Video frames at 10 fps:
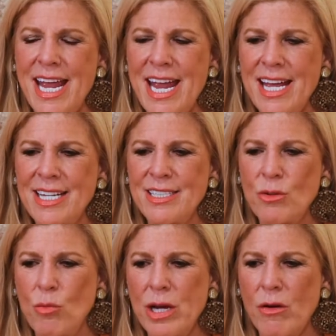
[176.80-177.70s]

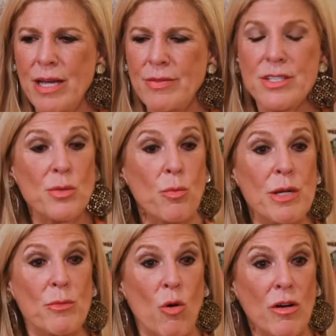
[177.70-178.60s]
and we are at the
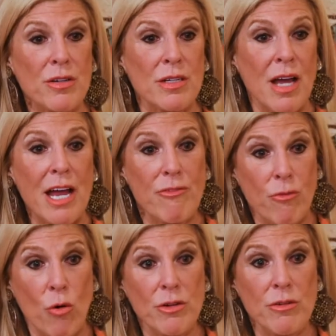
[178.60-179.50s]
Supreme Court. I have
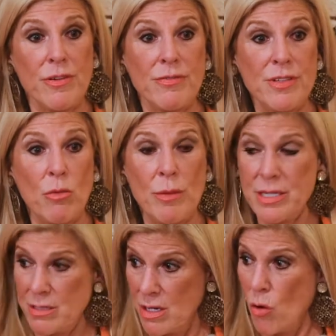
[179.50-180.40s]
450
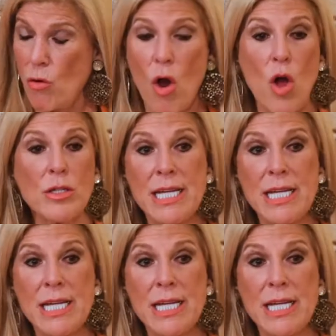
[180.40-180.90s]
women who are all